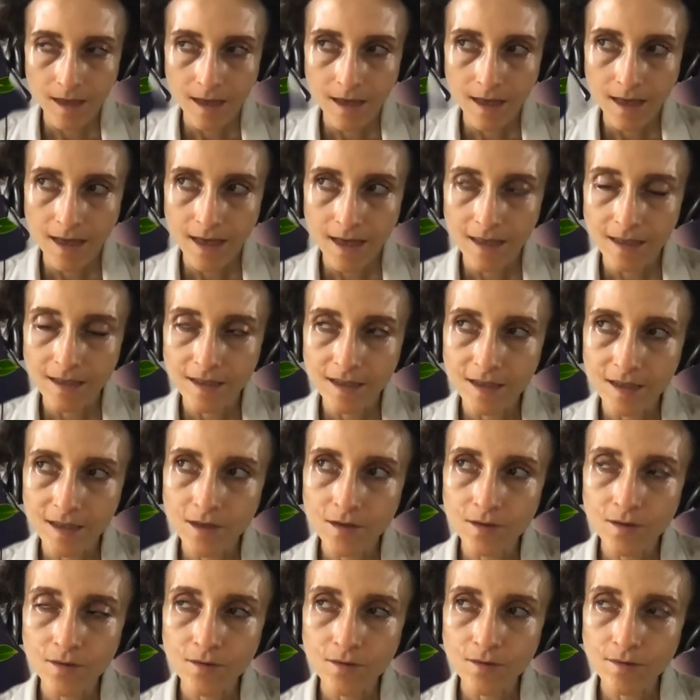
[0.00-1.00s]
And
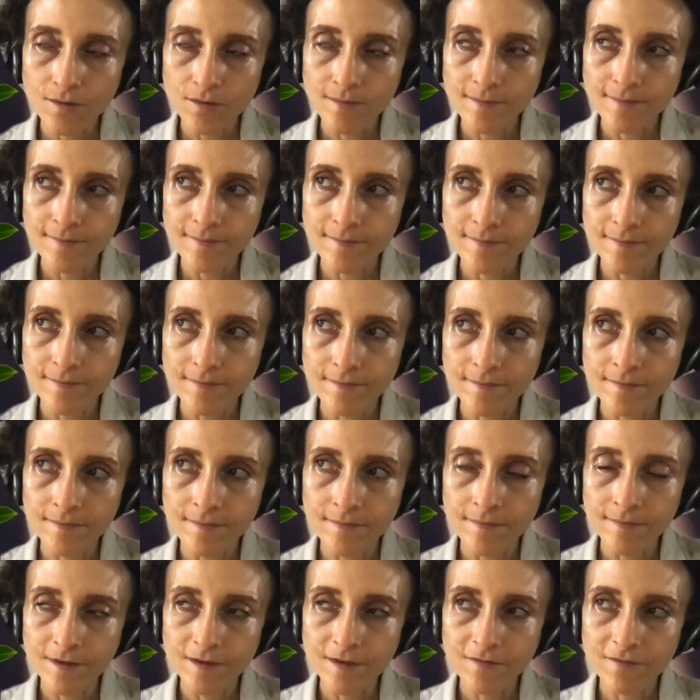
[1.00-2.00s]
so
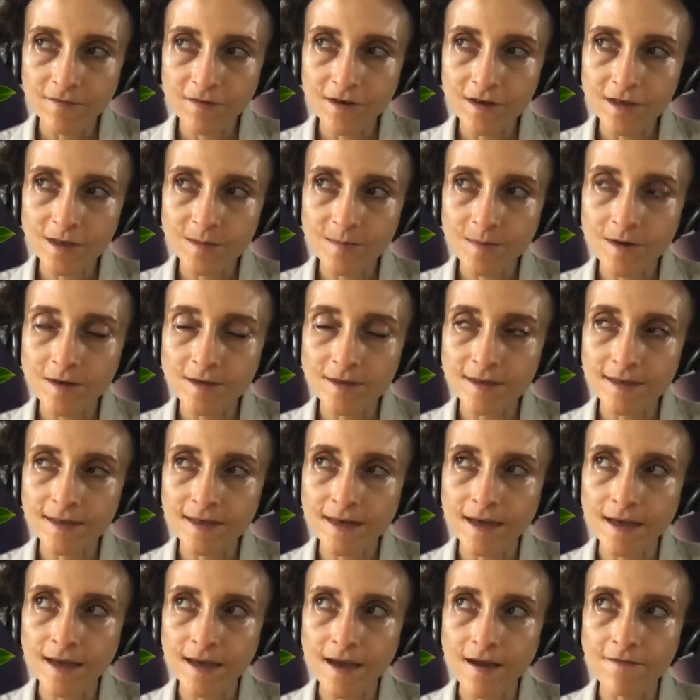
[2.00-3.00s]
the first
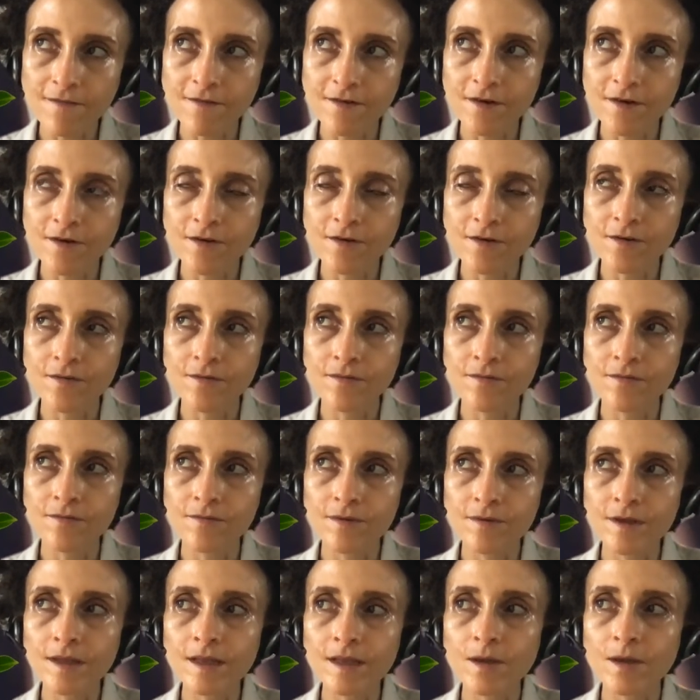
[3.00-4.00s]
person I ever
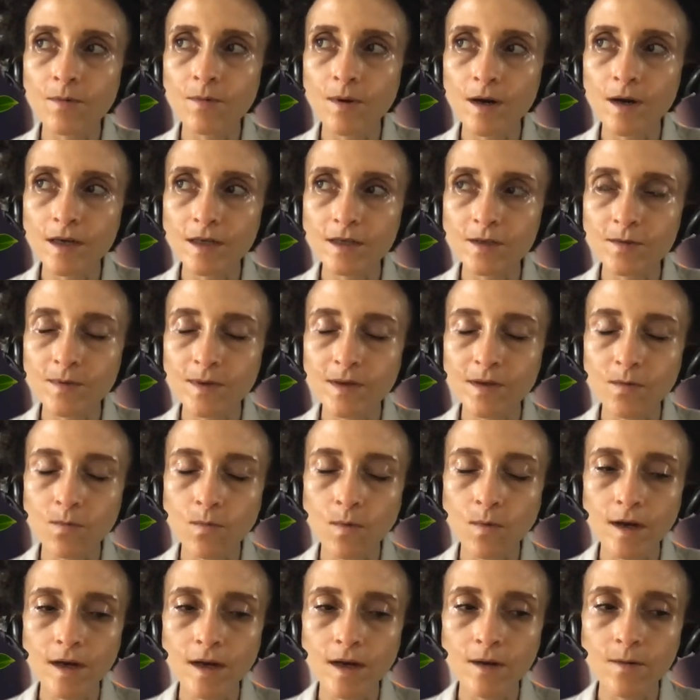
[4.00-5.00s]
really worked with
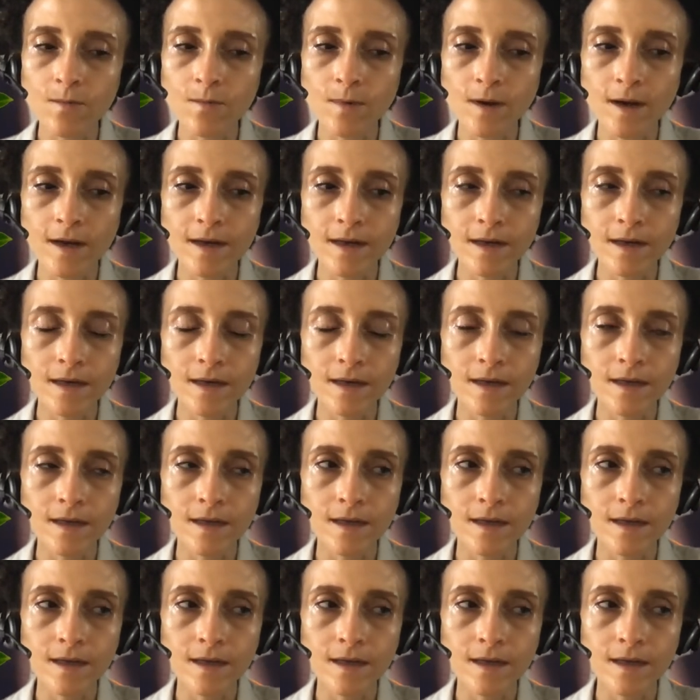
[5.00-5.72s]
one on one